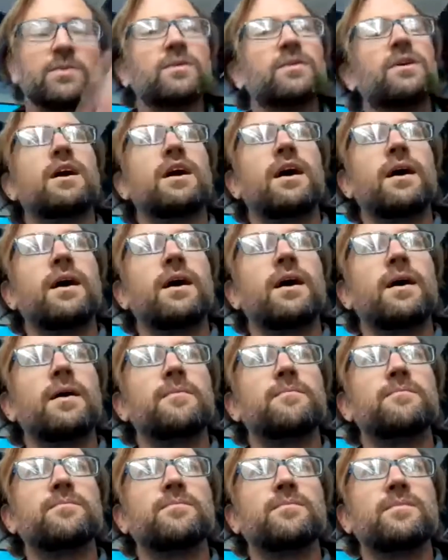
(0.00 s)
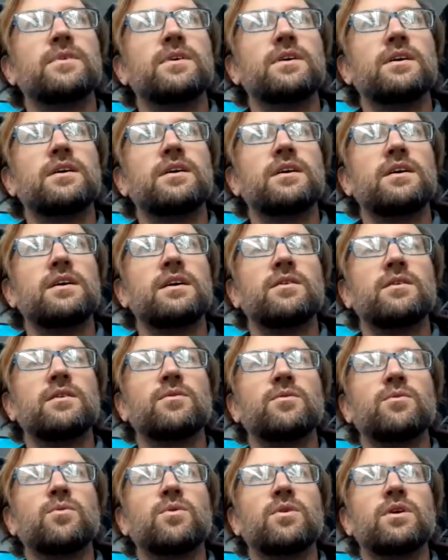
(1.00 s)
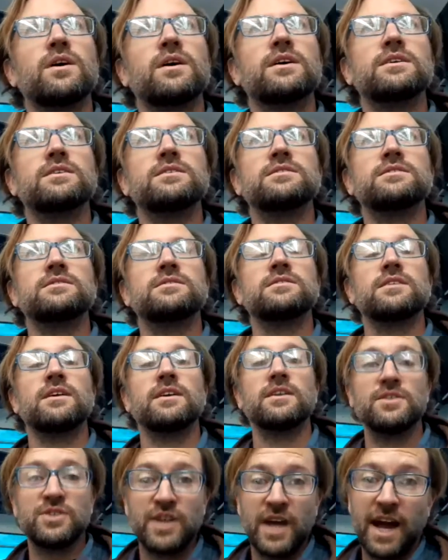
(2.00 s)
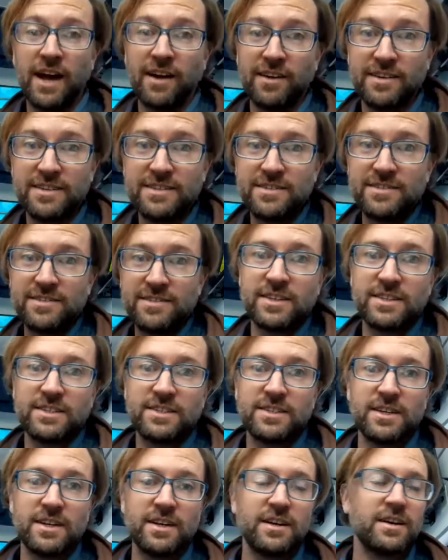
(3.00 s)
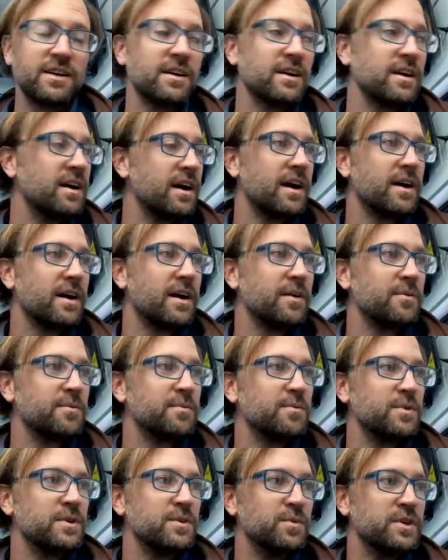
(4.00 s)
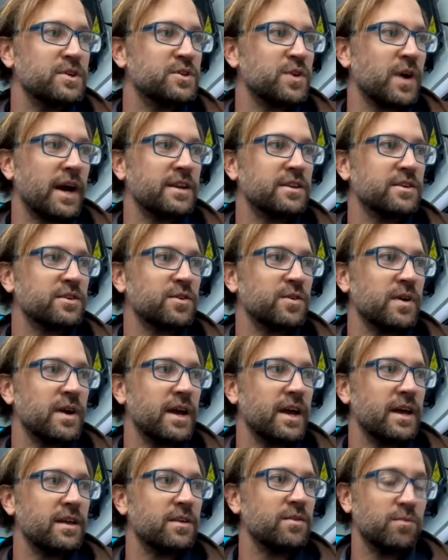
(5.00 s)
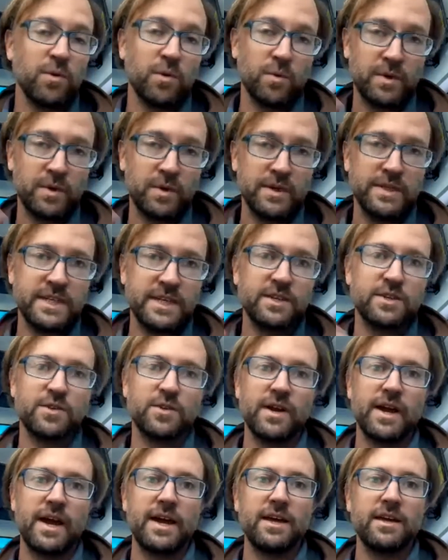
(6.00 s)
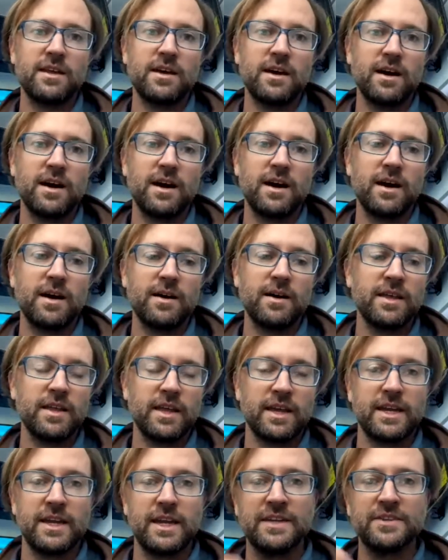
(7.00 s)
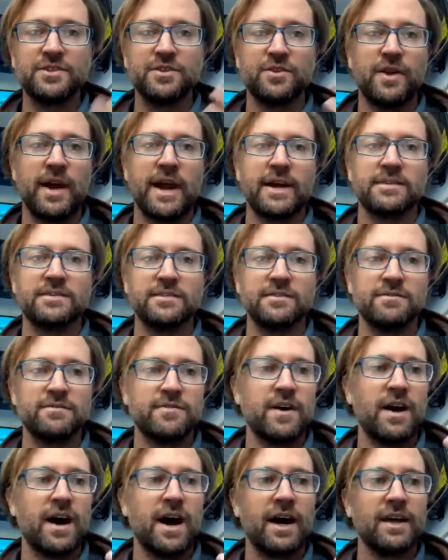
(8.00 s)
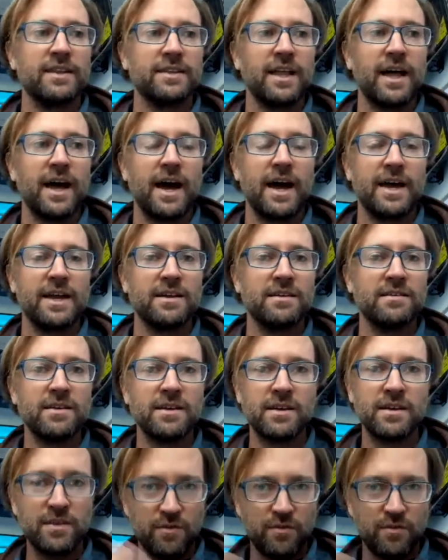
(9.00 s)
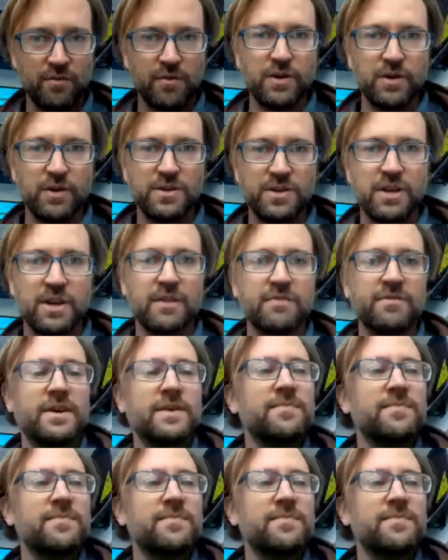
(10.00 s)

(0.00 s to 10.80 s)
It was a challenge this year. We tried to create, or we did create, like an interactive online version of it,